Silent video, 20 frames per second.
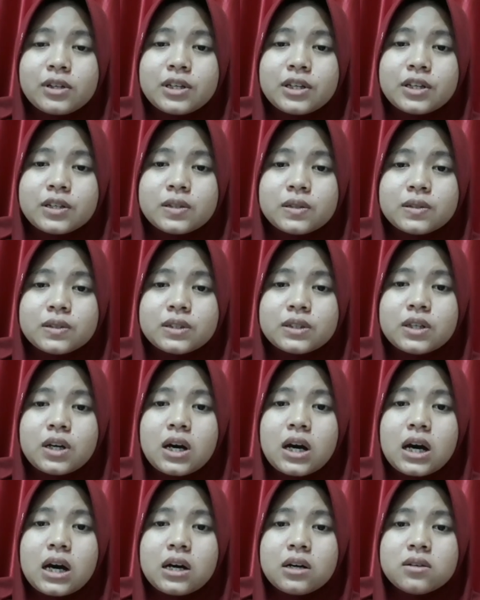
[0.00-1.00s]
include
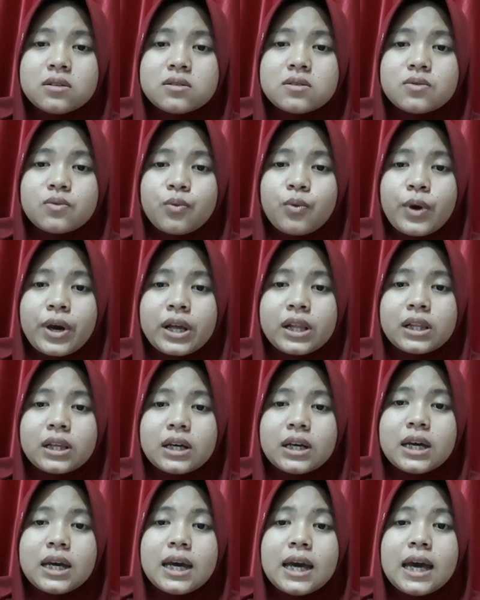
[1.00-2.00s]
All's Well
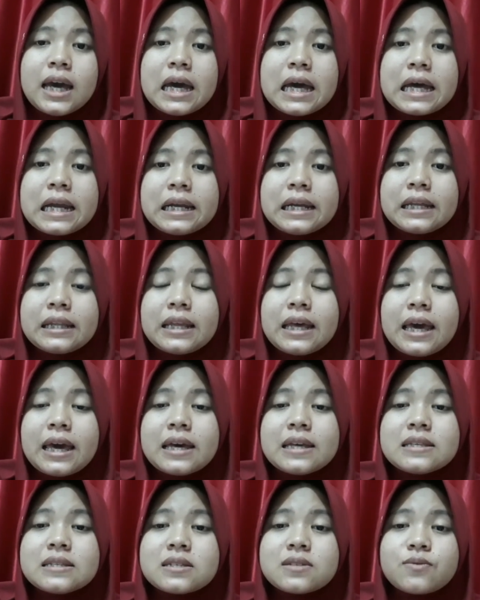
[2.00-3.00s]
That
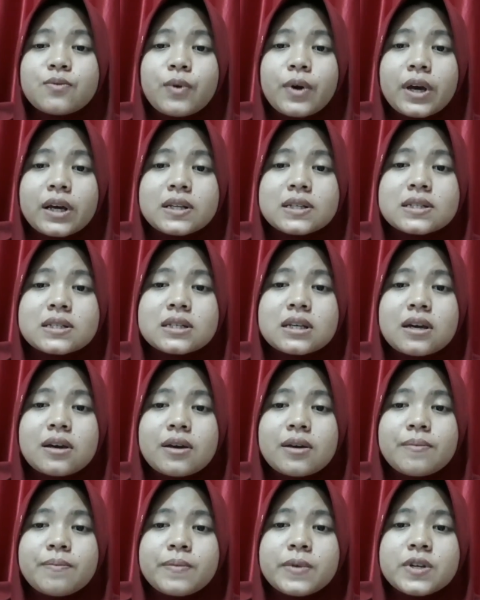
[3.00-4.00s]
Ends Well,
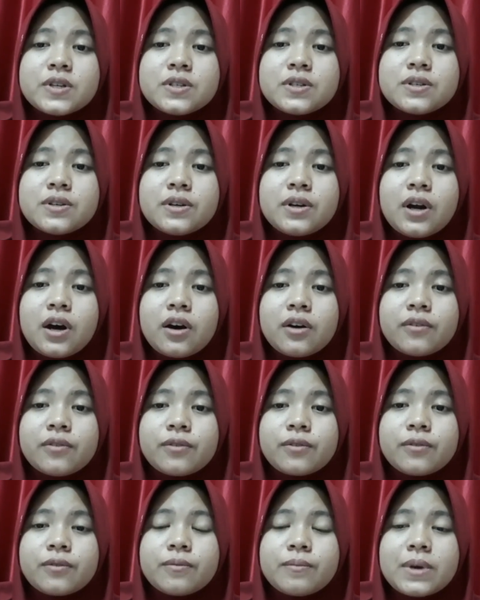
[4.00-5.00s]
Measure of
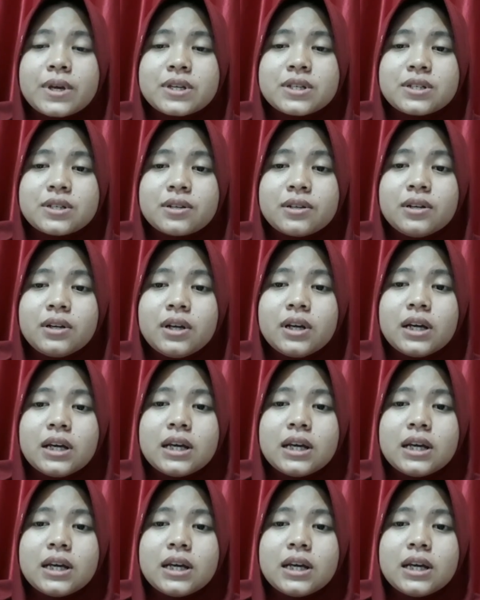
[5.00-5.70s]
Measure,